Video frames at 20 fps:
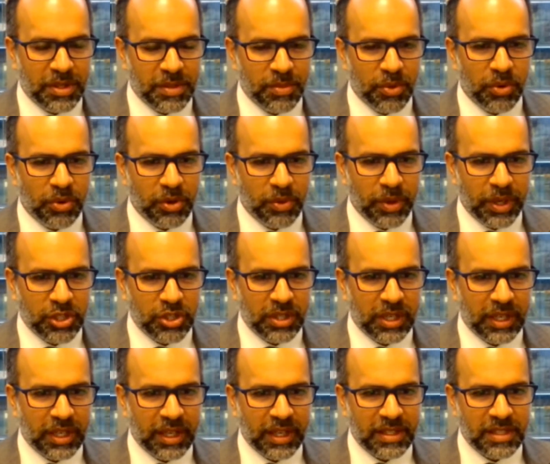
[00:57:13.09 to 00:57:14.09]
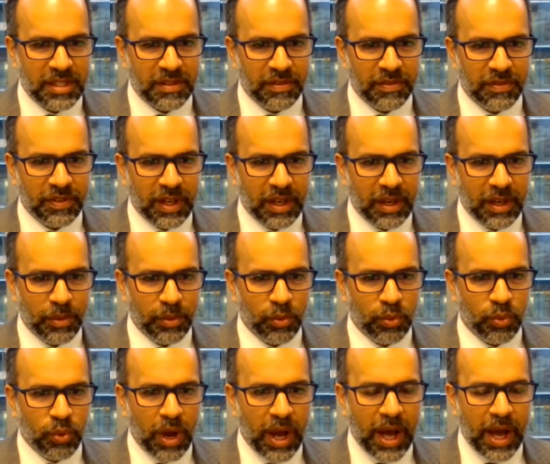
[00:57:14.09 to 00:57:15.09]
It's more a question, I guess, of
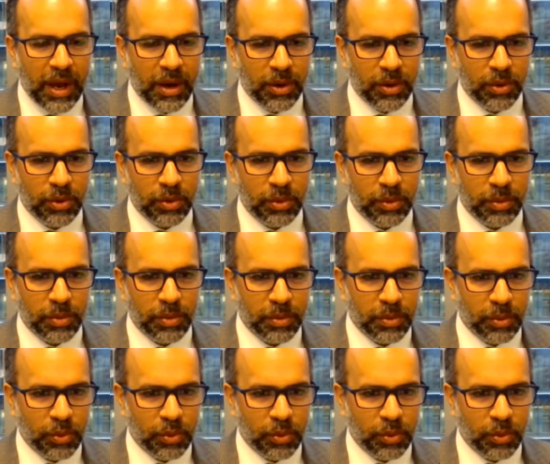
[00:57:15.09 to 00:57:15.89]
how